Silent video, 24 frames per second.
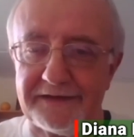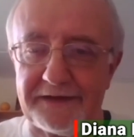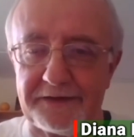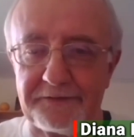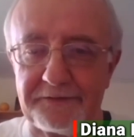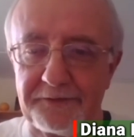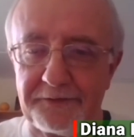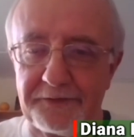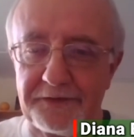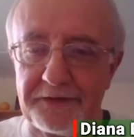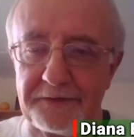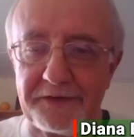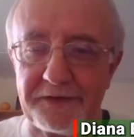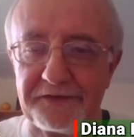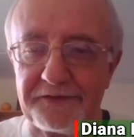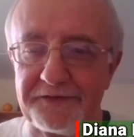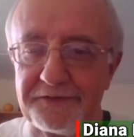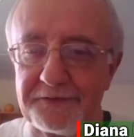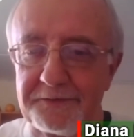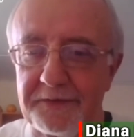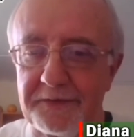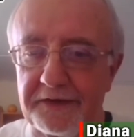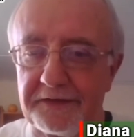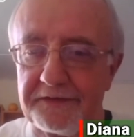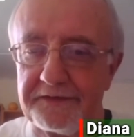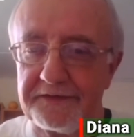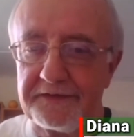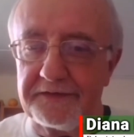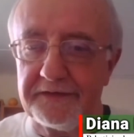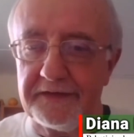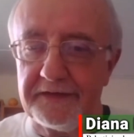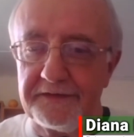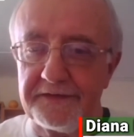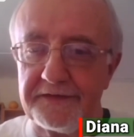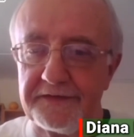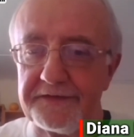We've only about 2 minutes.
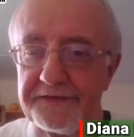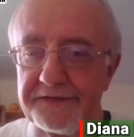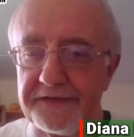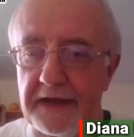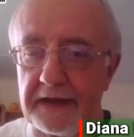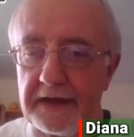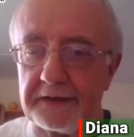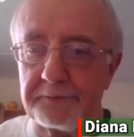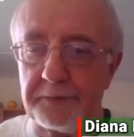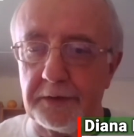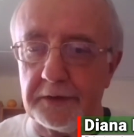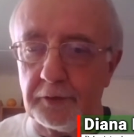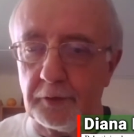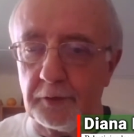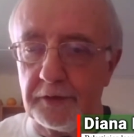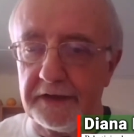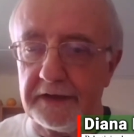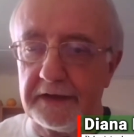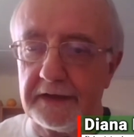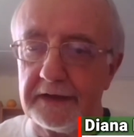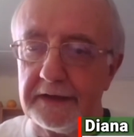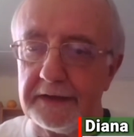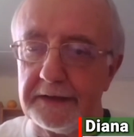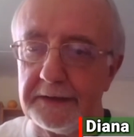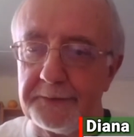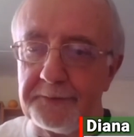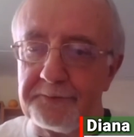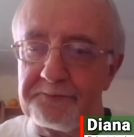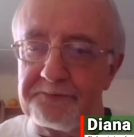This is Nakba week.